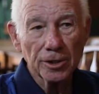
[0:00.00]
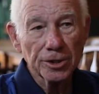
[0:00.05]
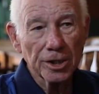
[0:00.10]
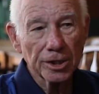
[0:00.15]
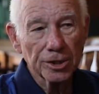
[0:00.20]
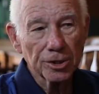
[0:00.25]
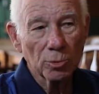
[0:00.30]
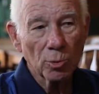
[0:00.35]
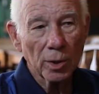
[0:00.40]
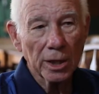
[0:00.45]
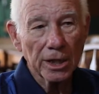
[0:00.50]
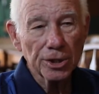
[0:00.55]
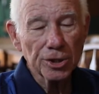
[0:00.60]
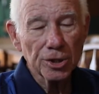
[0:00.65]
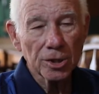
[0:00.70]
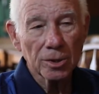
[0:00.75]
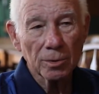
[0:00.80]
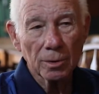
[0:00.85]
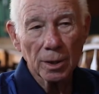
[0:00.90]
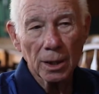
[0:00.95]

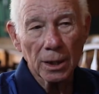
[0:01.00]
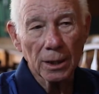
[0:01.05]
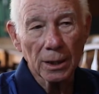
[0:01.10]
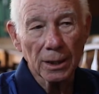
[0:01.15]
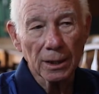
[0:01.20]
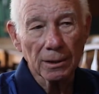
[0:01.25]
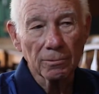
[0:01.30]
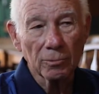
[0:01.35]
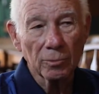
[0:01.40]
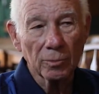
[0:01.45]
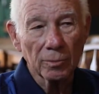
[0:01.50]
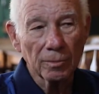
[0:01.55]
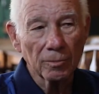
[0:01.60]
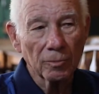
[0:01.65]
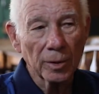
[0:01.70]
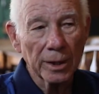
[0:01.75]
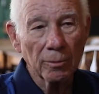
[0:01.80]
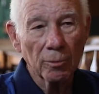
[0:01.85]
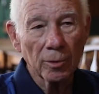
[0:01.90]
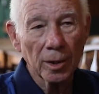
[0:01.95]
situation,
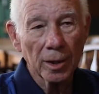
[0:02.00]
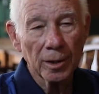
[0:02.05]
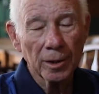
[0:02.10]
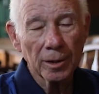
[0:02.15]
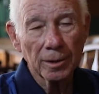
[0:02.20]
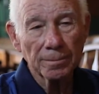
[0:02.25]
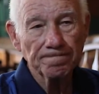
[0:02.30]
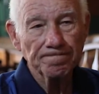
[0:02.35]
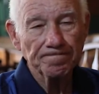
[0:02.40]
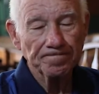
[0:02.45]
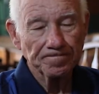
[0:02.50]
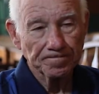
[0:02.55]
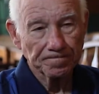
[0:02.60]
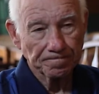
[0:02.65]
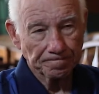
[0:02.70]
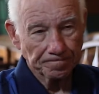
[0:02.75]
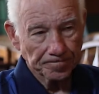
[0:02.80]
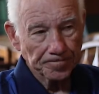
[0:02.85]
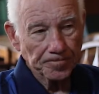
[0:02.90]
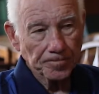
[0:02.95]
we were
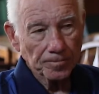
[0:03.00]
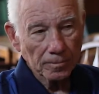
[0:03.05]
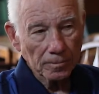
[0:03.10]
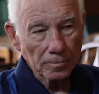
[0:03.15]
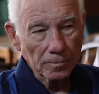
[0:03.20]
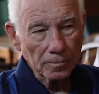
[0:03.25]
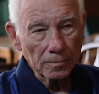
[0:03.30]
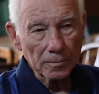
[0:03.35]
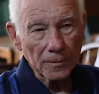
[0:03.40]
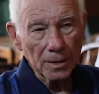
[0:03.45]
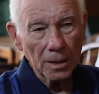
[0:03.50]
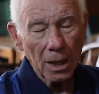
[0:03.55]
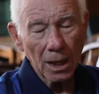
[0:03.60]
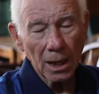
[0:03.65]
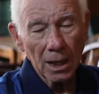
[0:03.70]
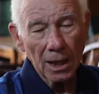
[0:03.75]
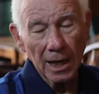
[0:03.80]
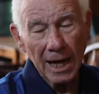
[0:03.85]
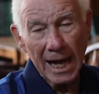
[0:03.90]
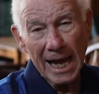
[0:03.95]

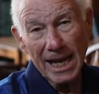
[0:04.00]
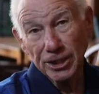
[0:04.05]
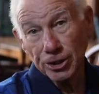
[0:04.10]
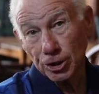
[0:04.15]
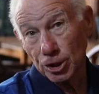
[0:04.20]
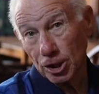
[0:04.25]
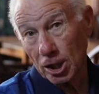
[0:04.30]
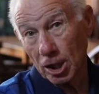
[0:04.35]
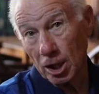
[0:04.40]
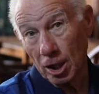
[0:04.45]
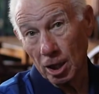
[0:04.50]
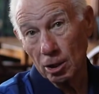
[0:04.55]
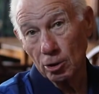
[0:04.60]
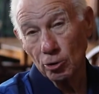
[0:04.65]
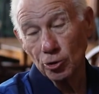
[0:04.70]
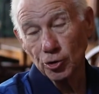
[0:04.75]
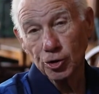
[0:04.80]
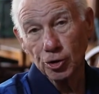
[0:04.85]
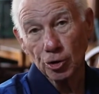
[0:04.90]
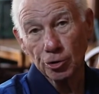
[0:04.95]
asked to
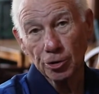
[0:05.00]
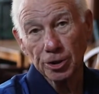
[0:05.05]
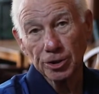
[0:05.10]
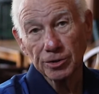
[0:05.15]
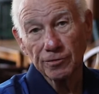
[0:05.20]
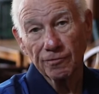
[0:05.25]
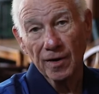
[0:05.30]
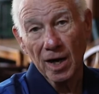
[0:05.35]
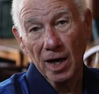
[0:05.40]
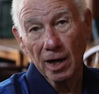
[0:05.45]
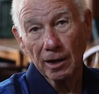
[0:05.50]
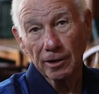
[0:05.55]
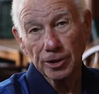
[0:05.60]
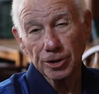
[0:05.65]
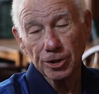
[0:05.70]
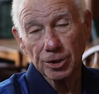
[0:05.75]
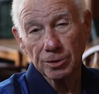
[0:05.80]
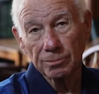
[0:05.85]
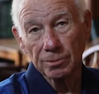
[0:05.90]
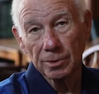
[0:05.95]
close through this
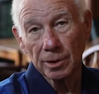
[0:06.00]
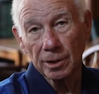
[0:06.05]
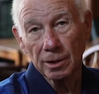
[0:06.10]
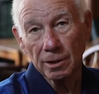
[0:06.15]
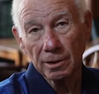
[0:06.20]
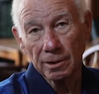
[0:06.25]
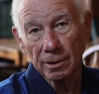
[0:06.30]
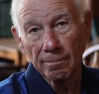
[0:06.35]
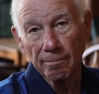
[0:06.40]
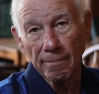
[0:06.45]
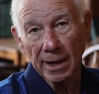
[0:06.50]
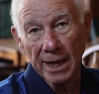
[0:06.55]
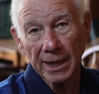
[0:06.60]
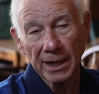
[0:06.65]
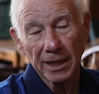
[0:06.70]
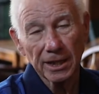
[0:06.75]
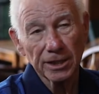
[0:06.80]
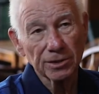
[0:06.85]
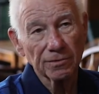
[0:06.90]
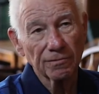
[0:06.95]
virus, to
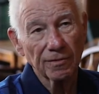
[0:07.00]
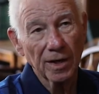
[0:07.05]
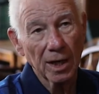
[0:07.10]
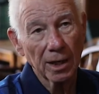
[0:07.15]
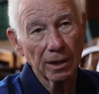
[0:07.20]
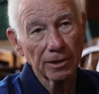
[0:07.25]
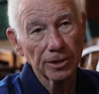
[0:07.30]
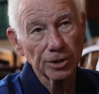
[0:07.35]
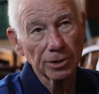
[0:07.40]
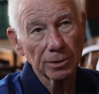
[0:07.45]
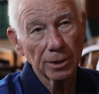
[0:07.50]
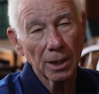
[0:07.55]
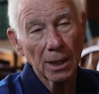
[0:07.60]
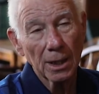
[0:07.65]
battle this virus